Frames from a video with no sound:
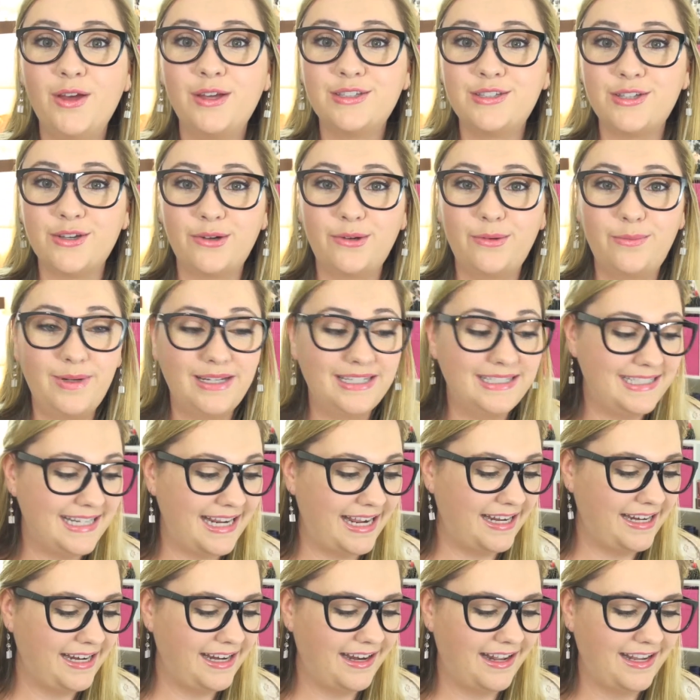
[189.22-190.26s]
So when
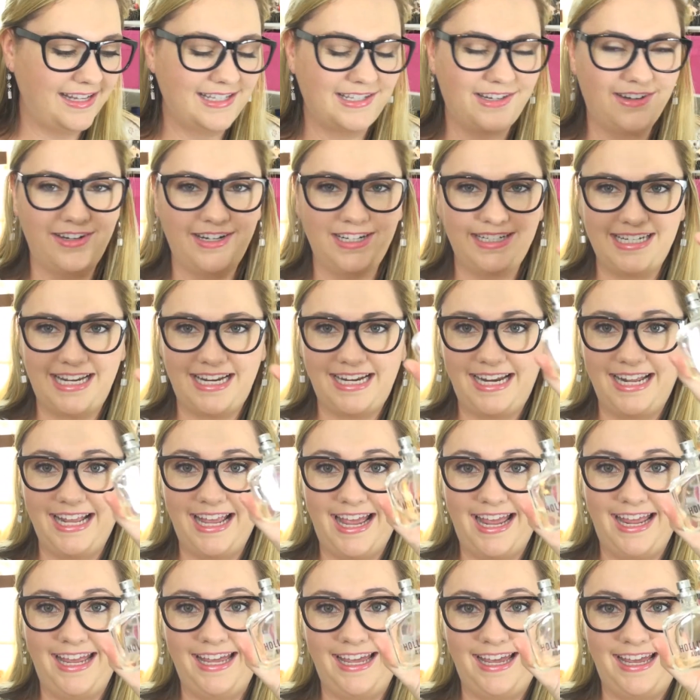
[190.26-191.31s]
Danny and I started dating,
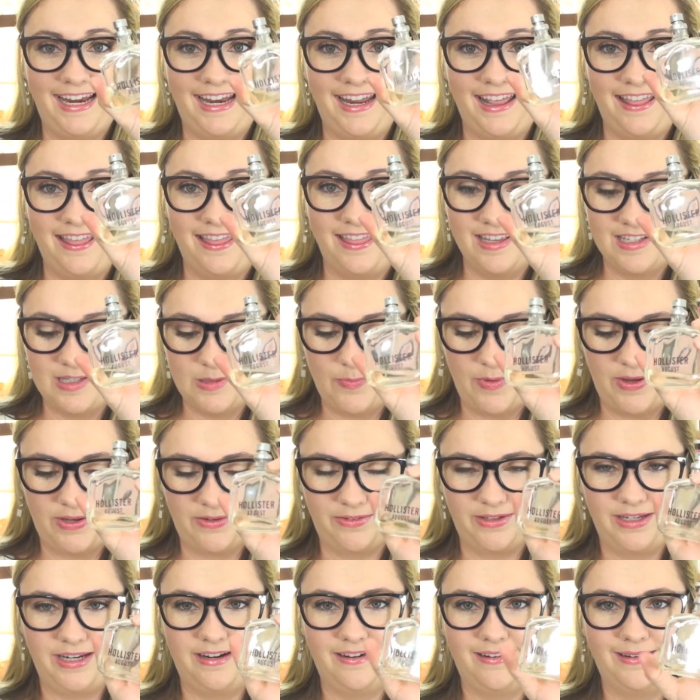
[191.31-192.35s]
I had this
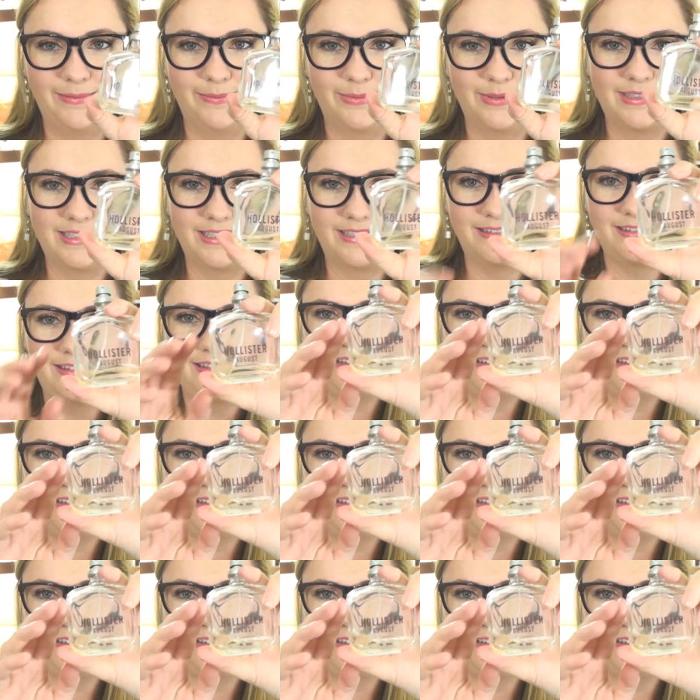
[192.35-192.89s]
bottle here and I was like,